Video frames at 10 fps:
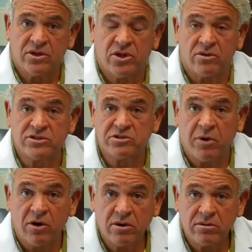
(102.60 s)
don't
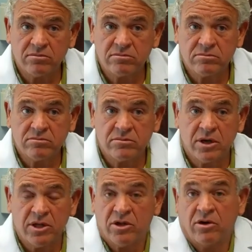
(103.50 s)
smoke
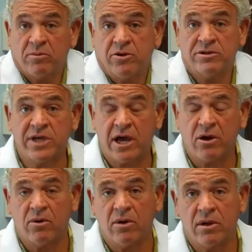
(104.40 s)
and don't abuse
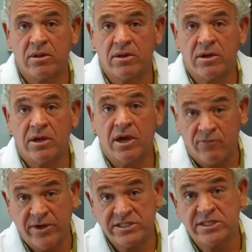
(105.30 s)
alcohol. And
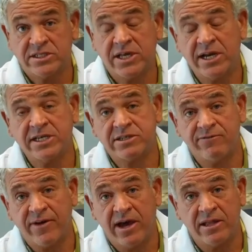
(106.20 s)
recent studies have
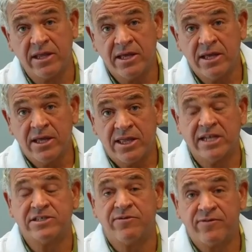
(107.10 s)
found that
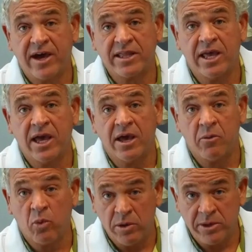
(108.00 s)
it's affecting
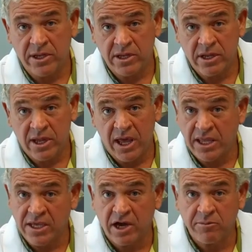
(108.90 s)
women
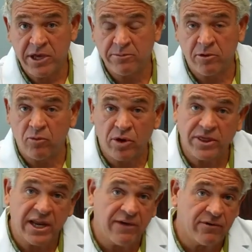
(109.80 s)
and young people more
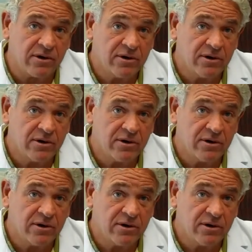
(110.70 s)
than ever.